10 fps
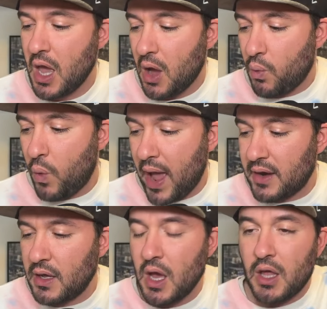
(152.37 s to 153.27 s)

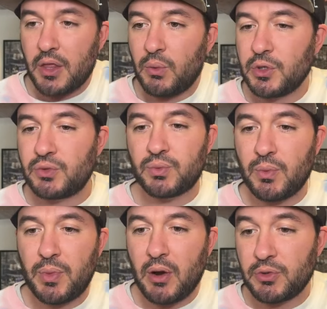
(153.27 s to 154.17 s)
when there was
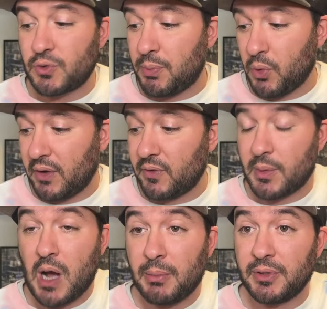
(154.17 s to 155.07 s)
reporting from
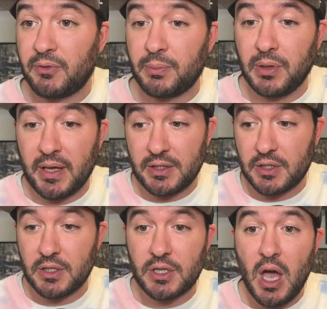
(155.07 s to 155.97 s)
a couple different
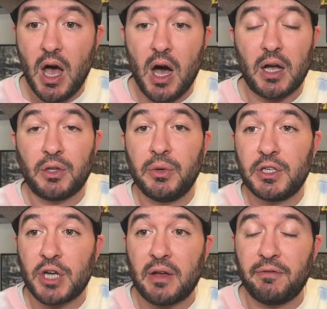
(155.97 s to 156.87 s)
places,
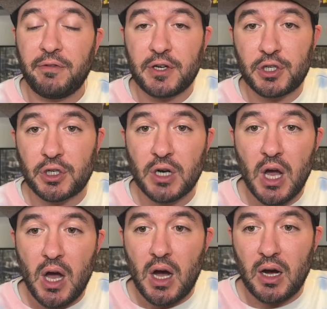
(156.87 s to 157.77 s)
including Jake Fisher
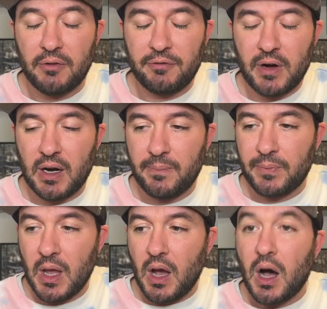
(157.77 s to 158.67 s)
of
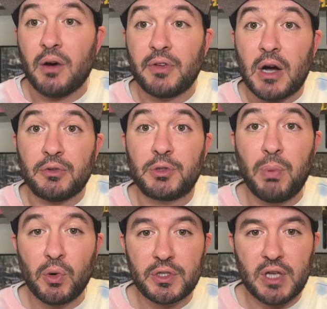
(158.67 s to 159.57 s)
Yahoo
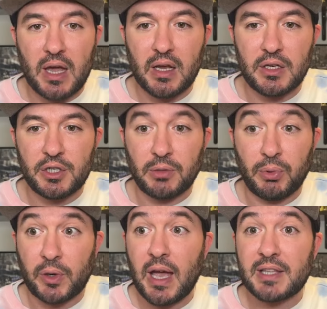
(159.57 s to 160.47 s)
Sports and Jared
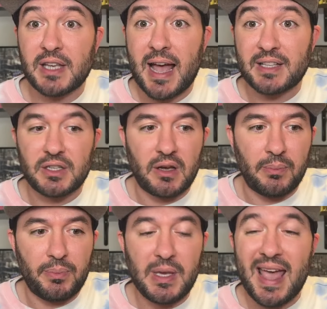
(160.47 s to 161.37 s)
Borgette at
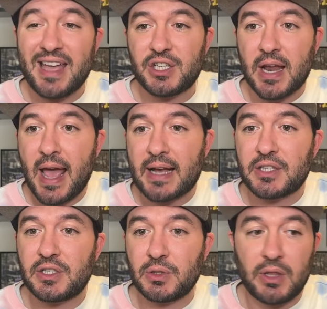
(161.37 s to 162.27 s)

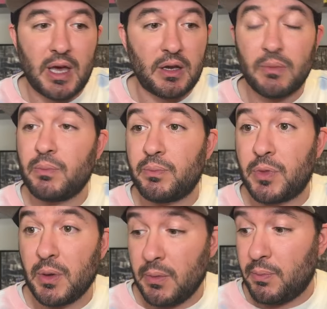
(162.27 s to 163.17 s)
PHNX that
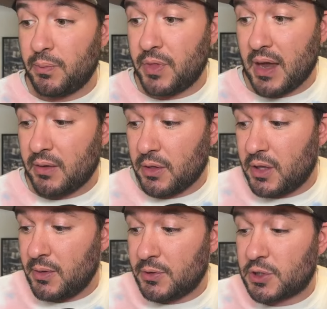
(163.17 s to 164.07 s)

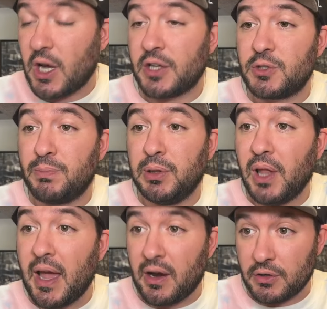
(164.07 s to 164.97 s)
the Suns
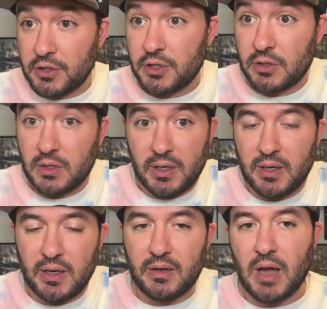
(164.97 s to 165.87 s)
players,
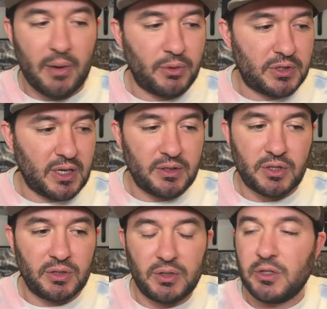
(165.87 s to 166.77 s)
and I would say
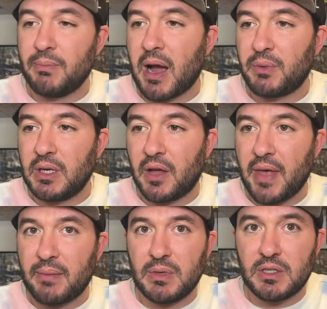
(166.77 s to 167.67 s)
that my read on
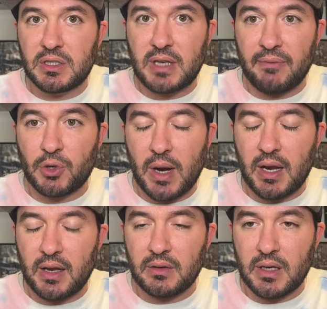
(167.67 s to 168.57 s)
that means Kevin
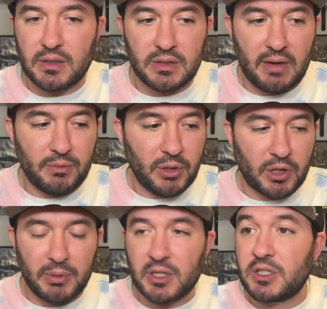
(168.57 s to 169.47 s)
Durant and Devin
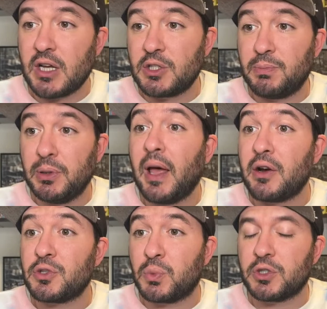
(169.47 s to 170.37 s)
Booker, but the Suns
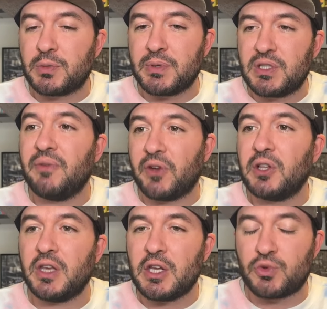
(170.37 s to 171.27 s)
players were
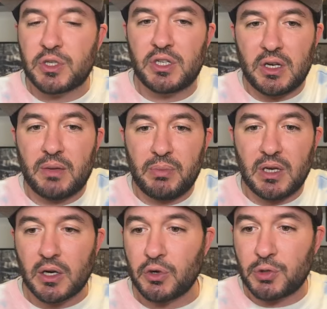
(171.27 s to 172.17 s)
specifically interested in
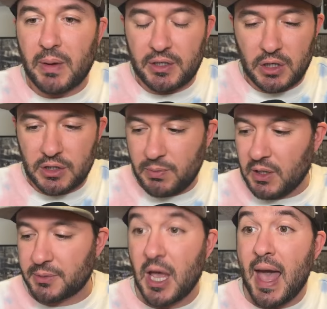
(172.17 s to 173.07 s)
being coached by Chauncey
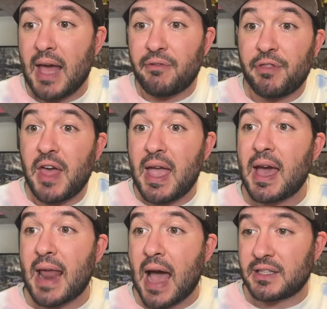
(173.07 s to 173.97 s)
Billups. And if they
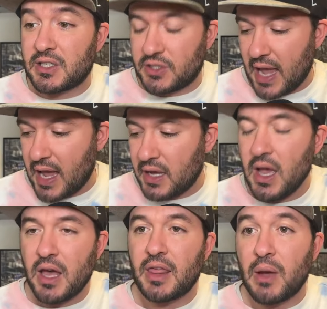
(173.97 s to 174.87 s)
had had say,
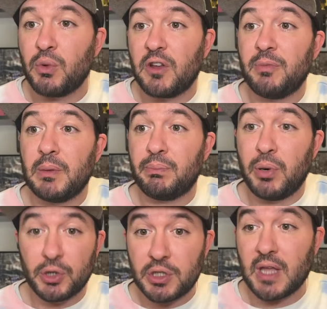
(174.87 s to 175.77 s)
they would have
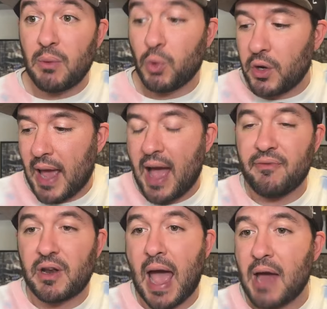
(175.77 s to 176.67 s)

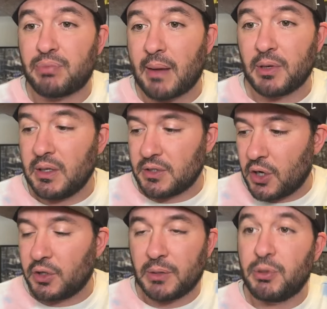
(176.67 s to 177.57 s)
probably
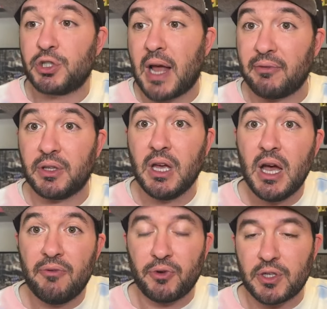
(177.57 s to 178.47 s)
internally pushed heavily
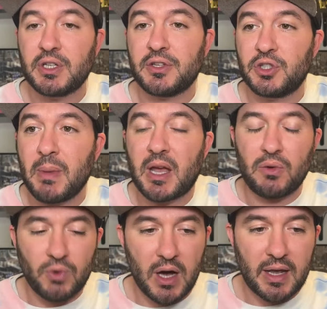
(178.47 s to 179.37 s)
for the Suns to make a
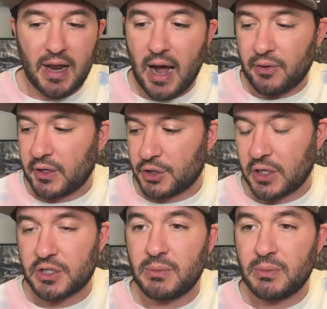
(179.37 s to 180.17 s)
run at hiring Chauncey